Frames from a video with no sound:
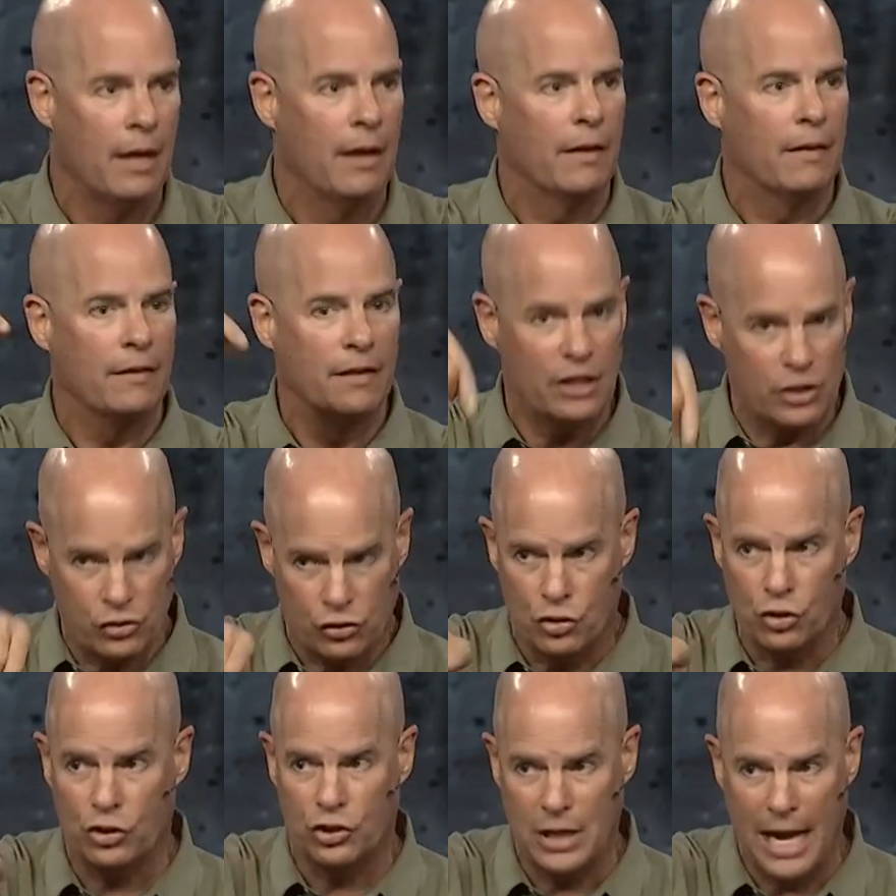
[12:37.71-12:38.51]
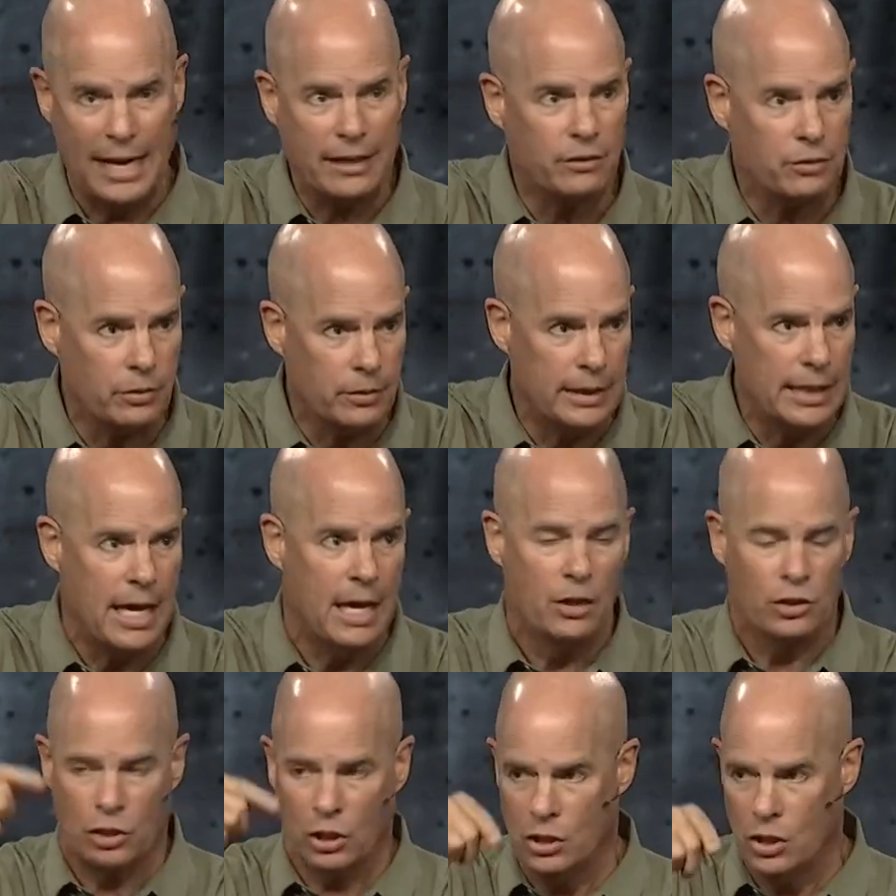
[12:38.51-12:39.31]
This trajectory
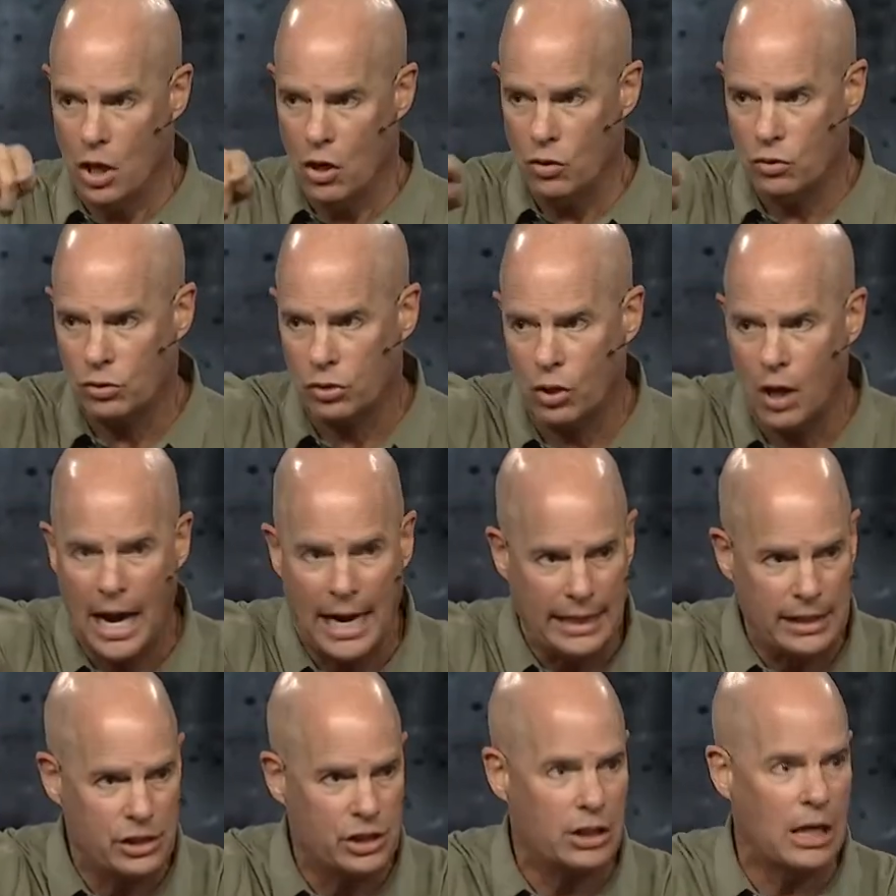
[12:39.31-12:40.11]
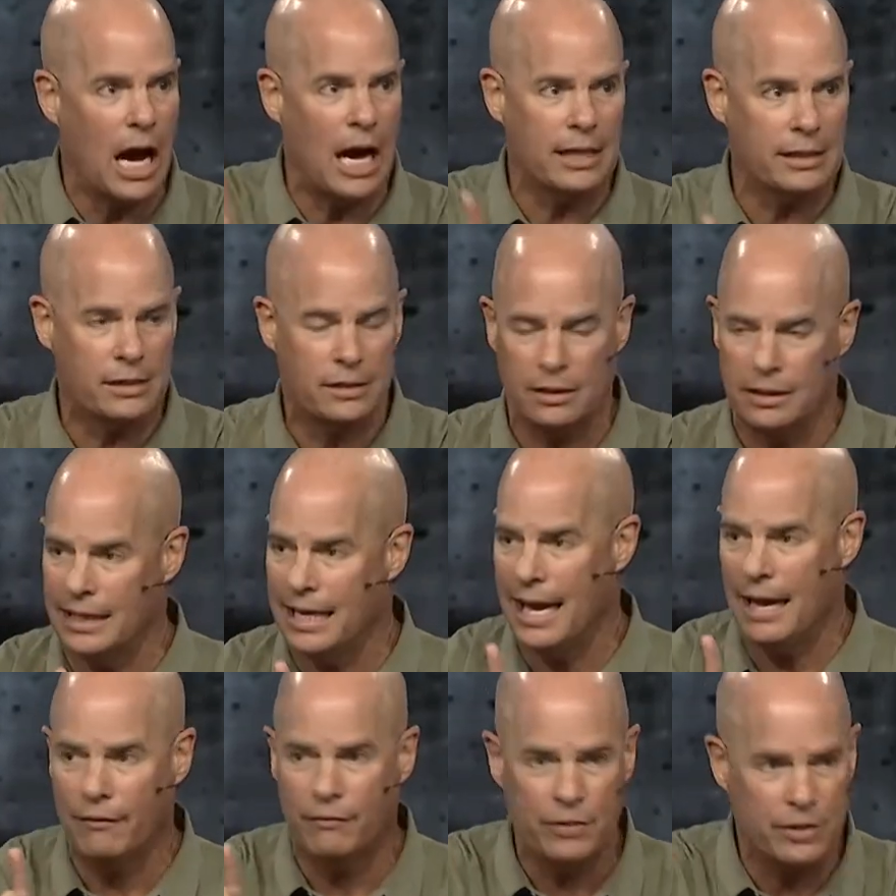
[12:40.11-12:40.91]
to know Christ constantly
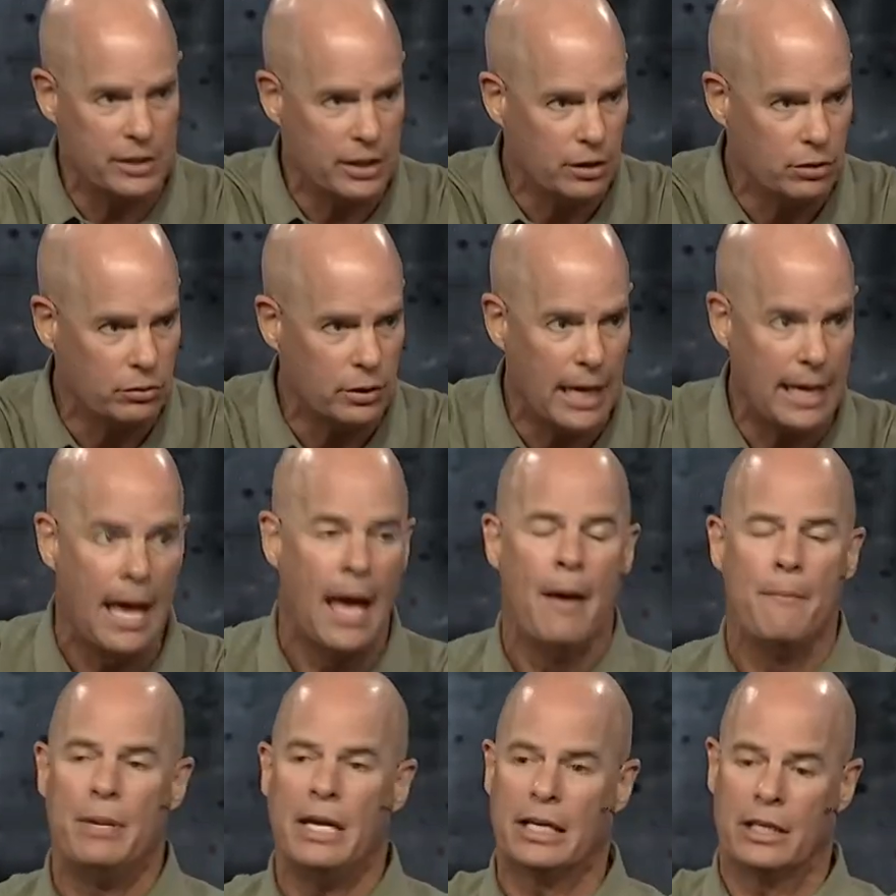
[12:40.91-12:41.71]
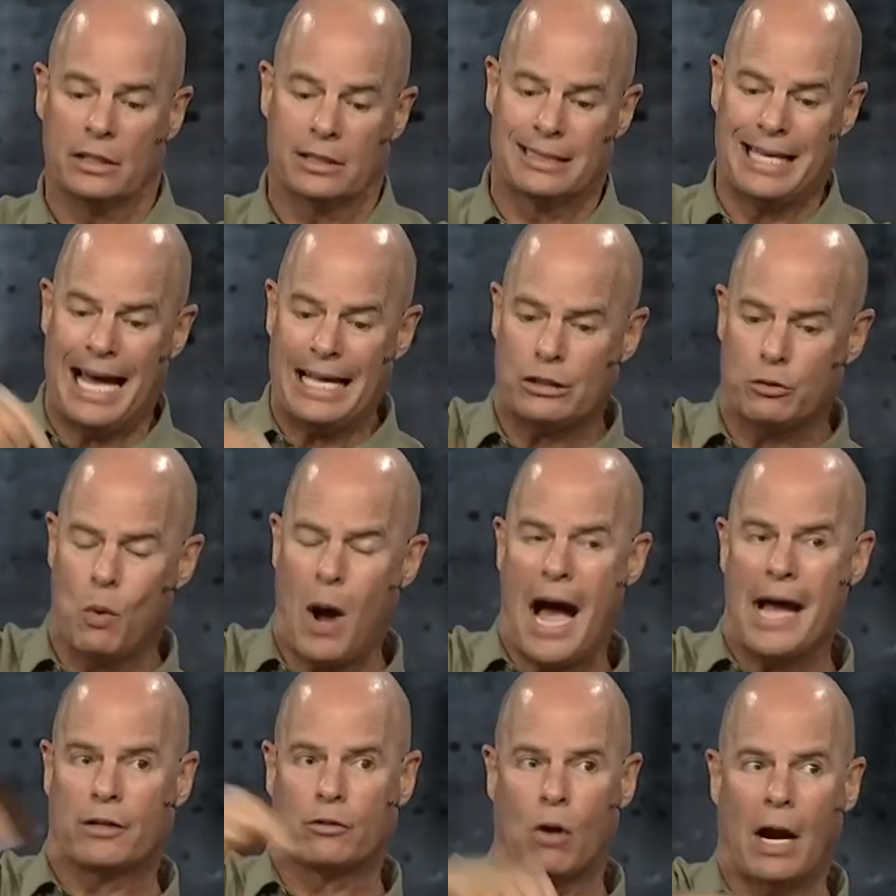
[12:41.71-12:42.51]
every single day, because that's
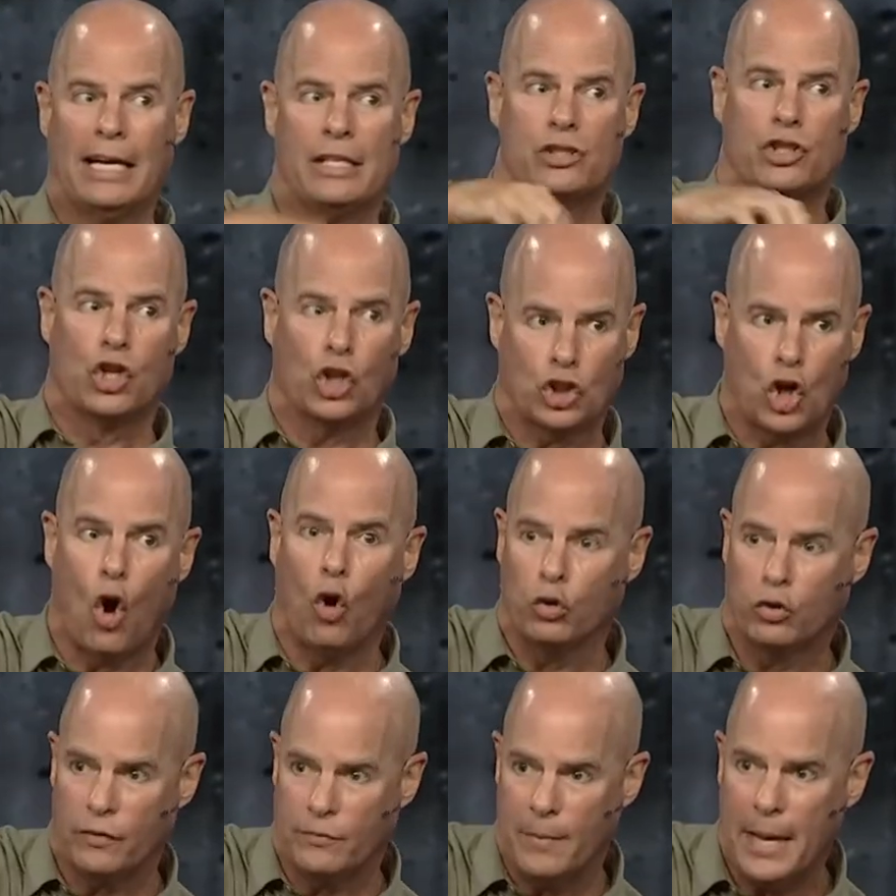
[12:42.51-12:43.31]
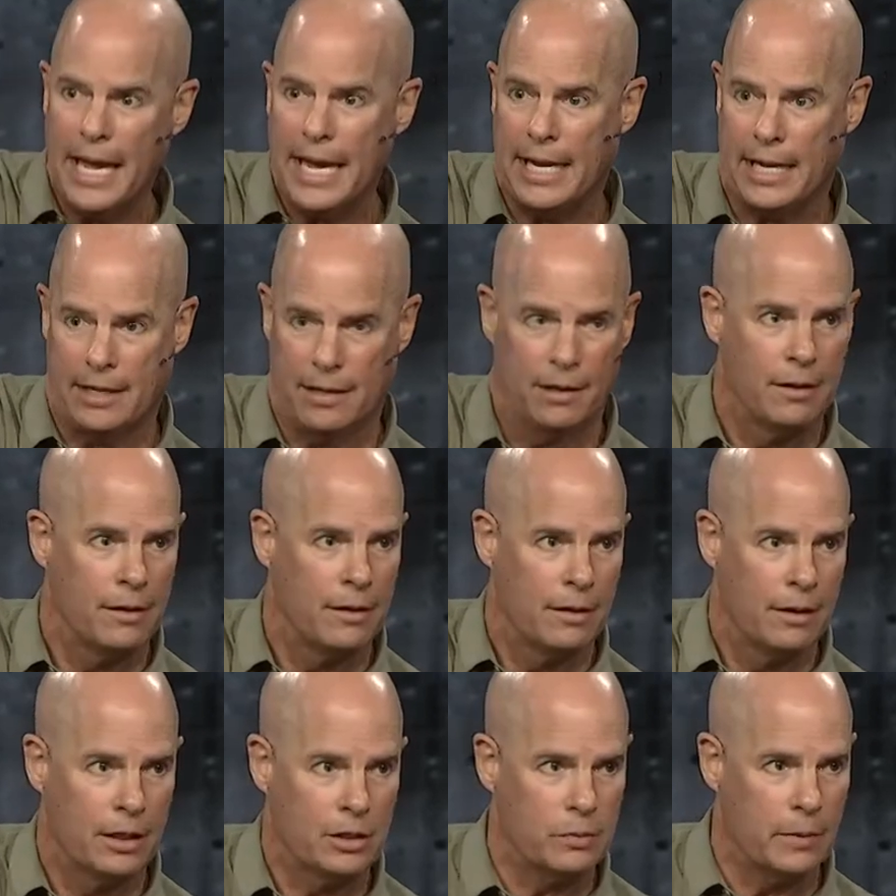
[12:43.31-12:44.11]
why Christ took hold of me
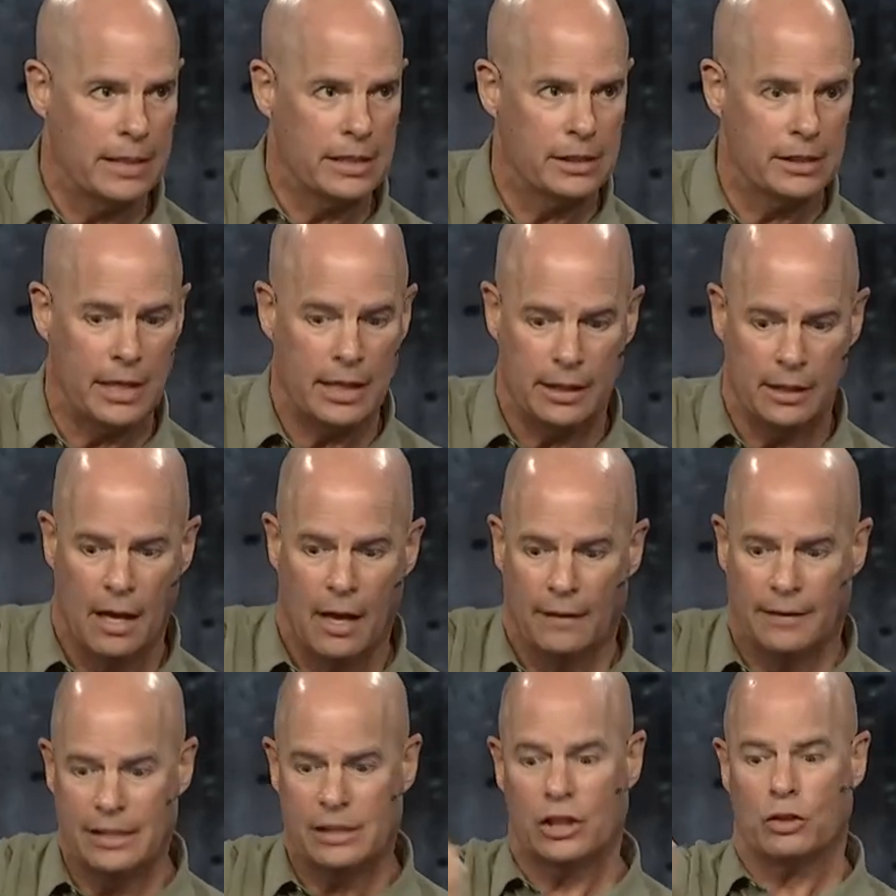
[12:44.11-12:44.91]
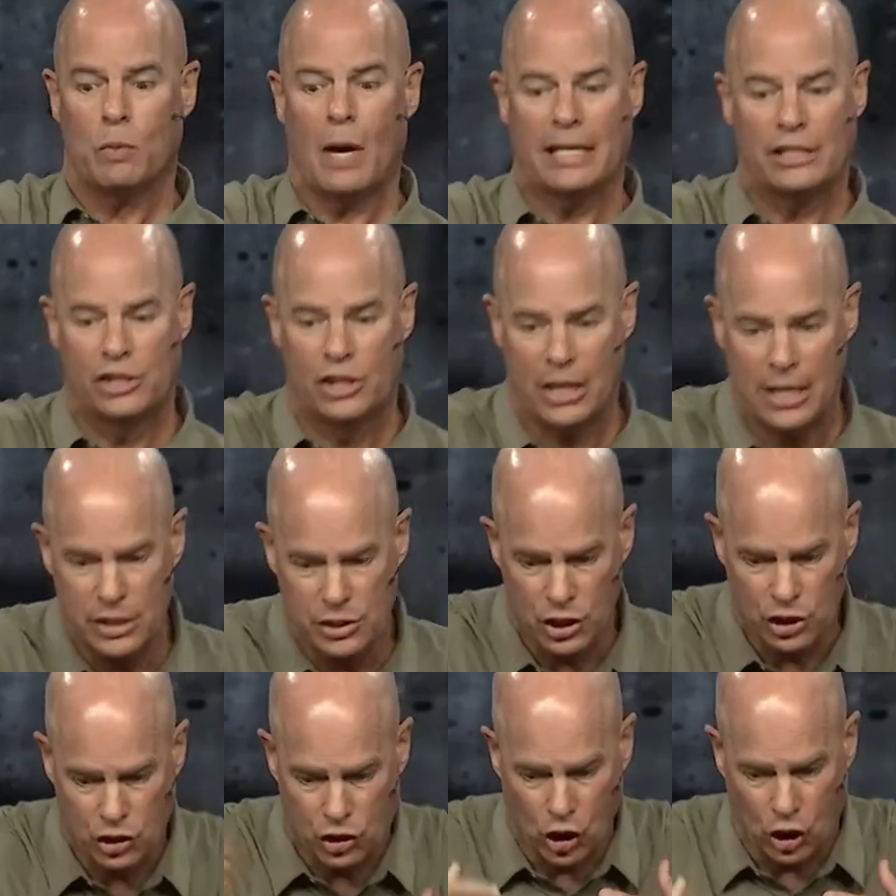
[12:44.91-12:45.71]
is what he's saying. This is why
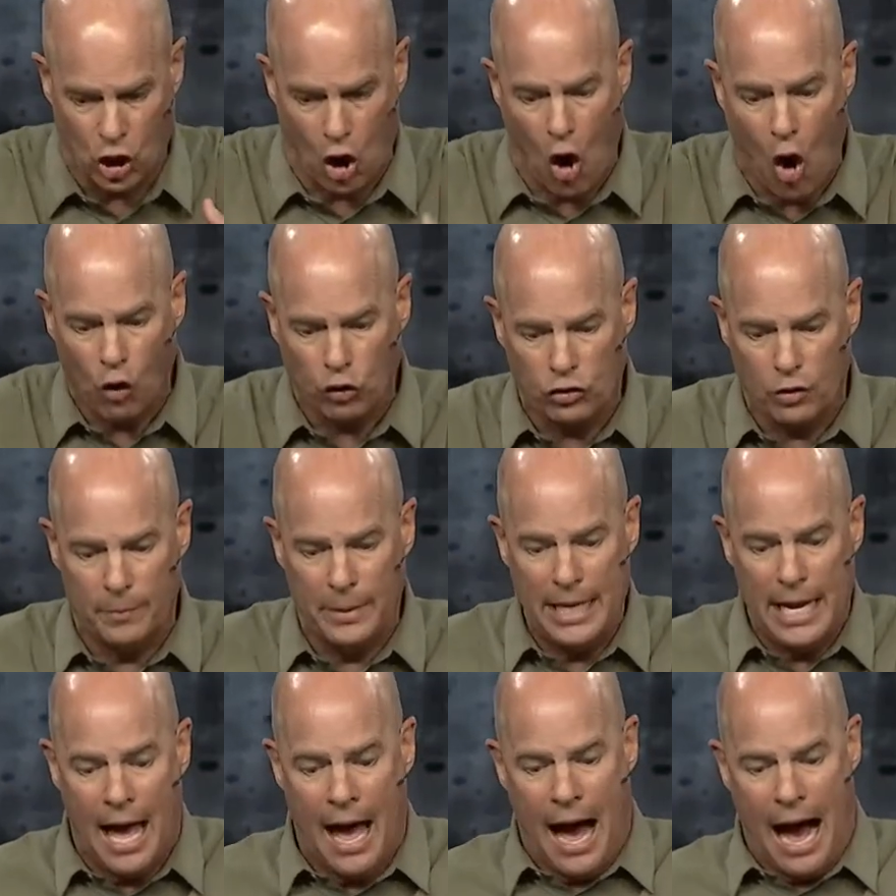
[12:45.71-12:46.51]
Jesus took hold of me.